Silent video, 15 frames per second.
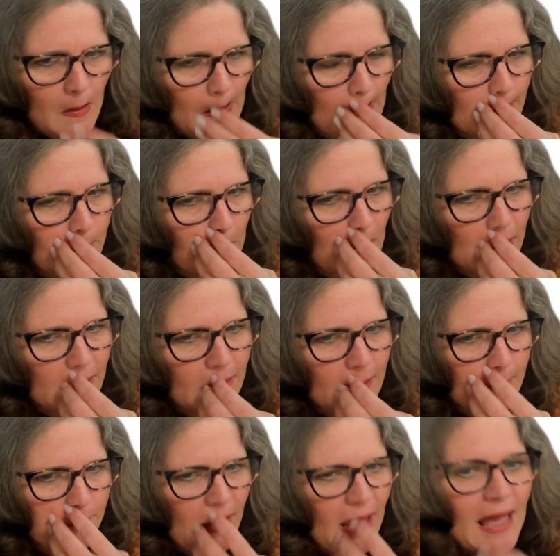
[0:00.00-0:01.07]

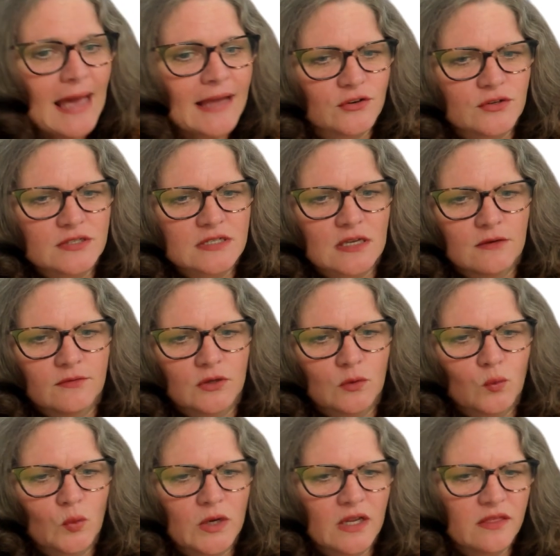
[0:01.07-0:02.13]
unwanted patterns of
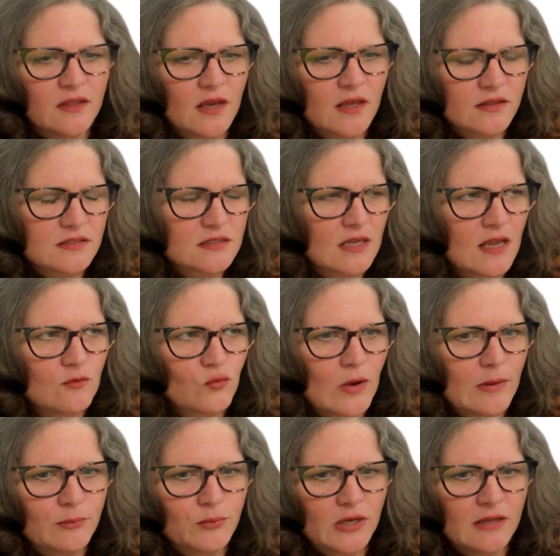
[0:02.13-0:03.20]
unwanted thoughts and
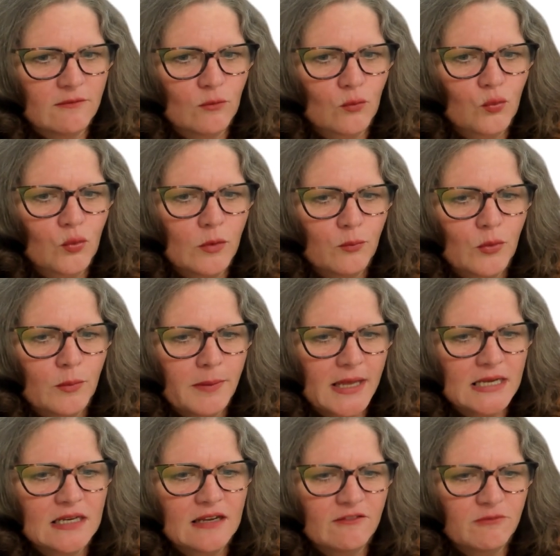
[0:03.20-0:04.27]

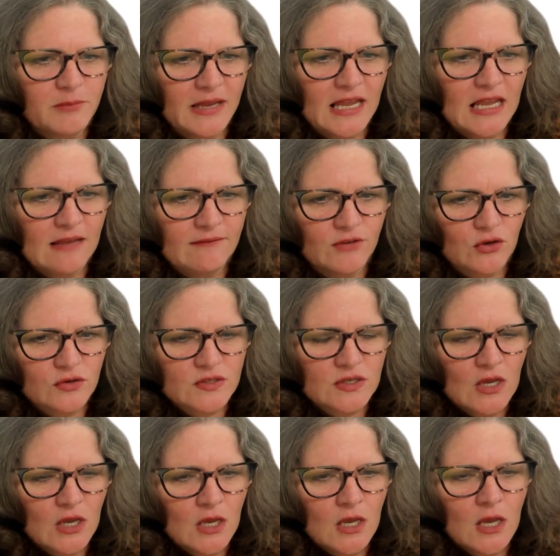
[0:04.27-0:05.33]
repetitive behaviors
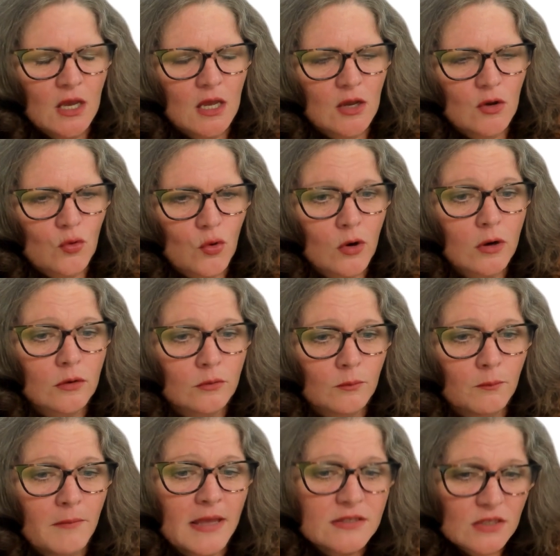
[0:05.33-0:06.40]
or
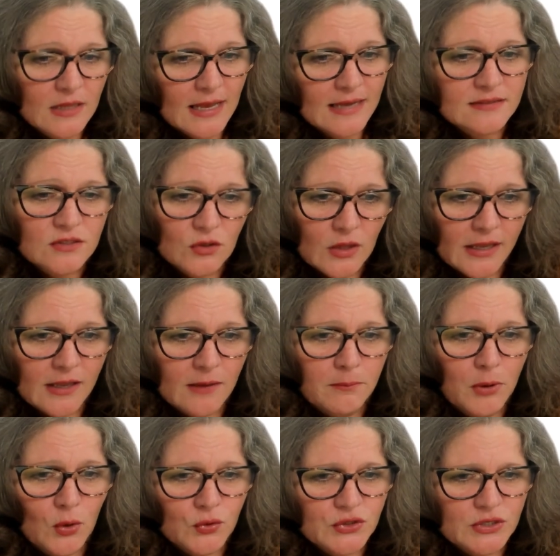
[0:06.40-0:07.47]
mental acts, so like
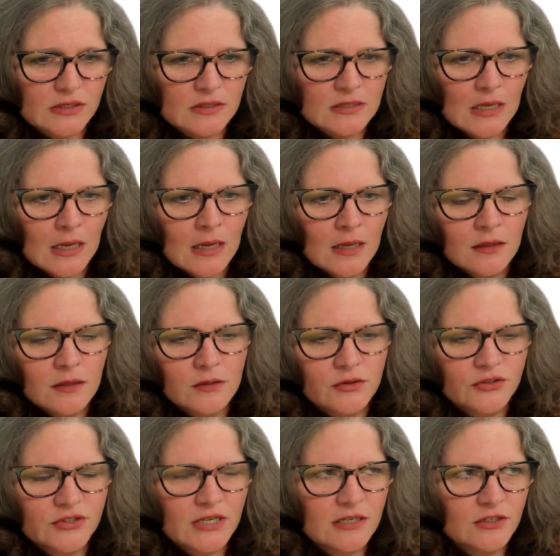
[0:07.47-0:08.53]
compulsions that
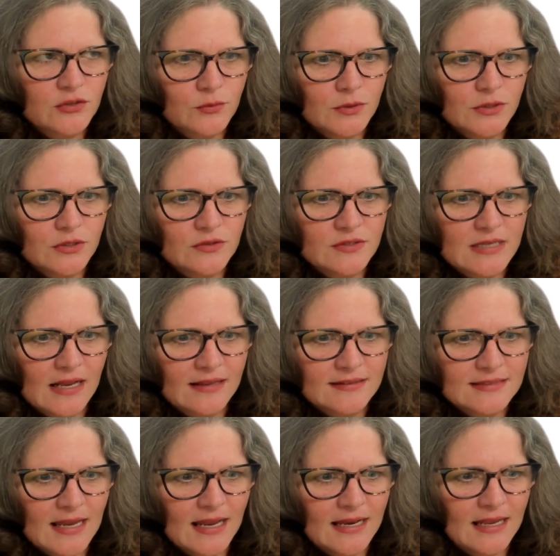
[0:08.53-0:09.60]
are done to reduce
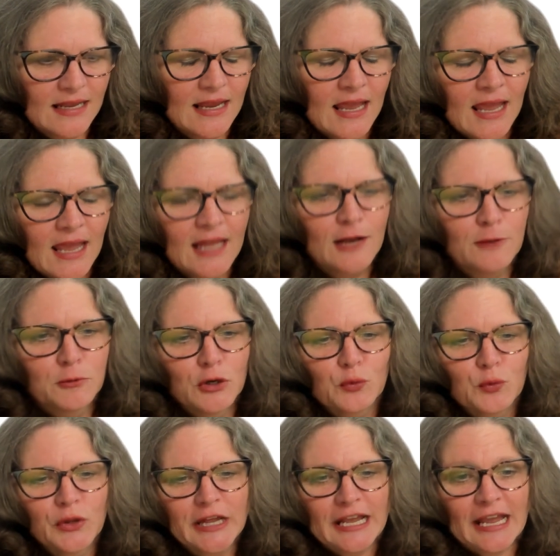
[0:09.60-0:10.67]
anxiety. And I'm going to
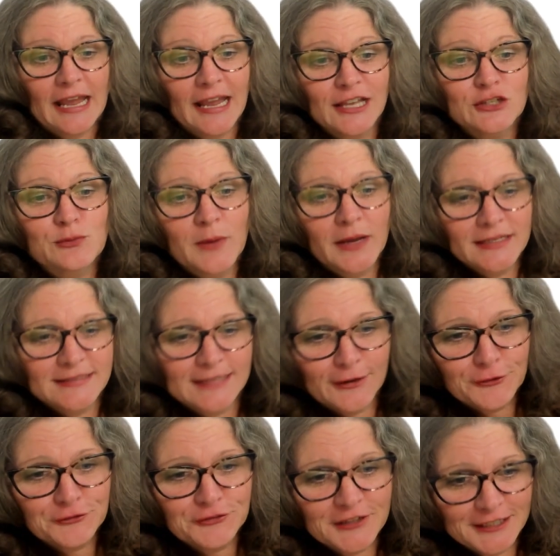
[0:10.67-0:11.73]
really age
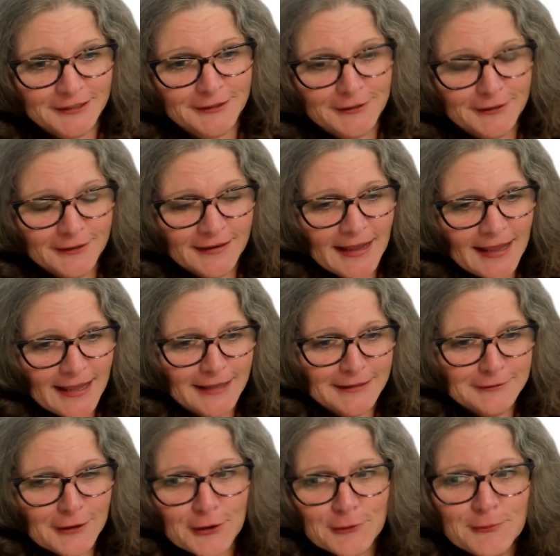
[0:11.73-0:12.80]
myself here
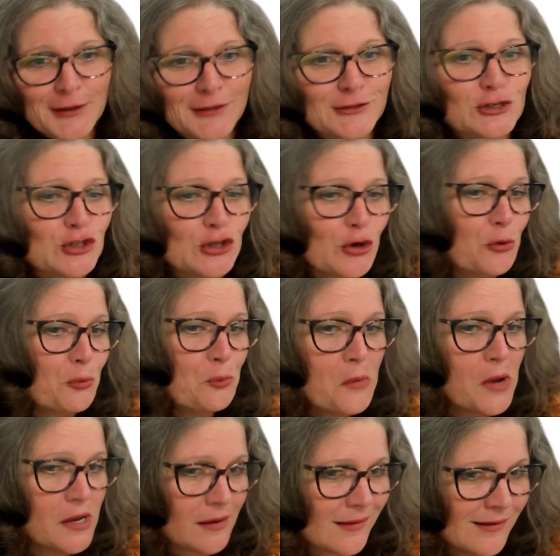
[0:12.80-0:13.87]
and talk about the show
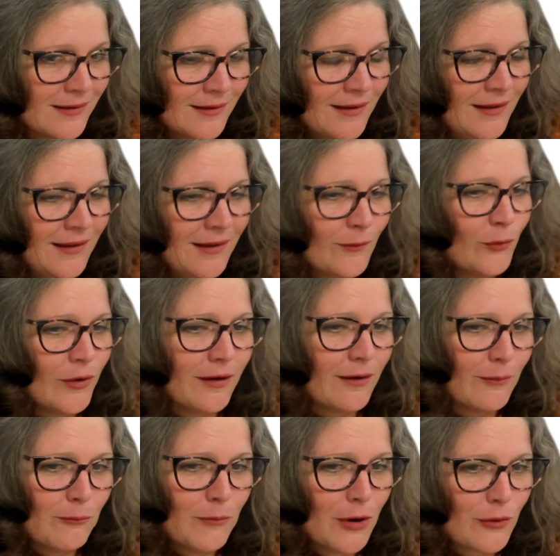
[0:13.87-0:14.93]
Monk,
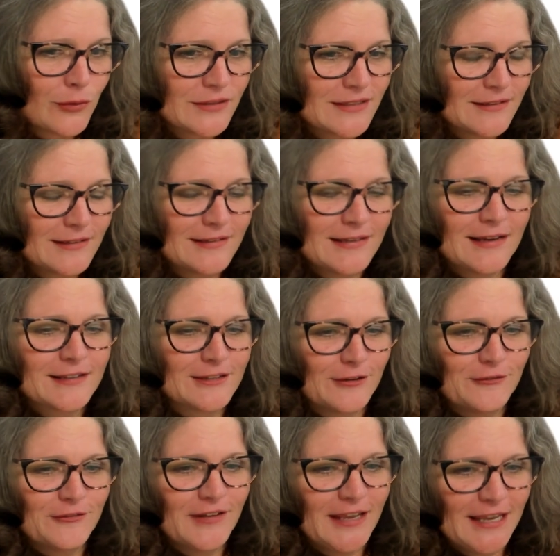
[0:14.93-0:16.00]
where Monk was a
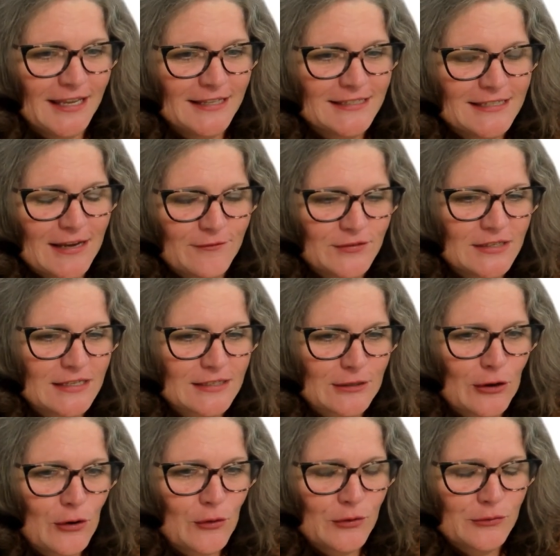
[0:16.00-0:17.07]
detective in San
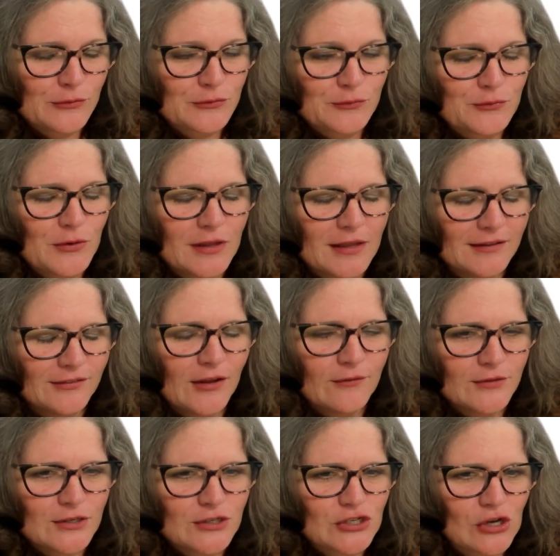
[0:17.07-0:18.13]
Francisco. He was real, I love this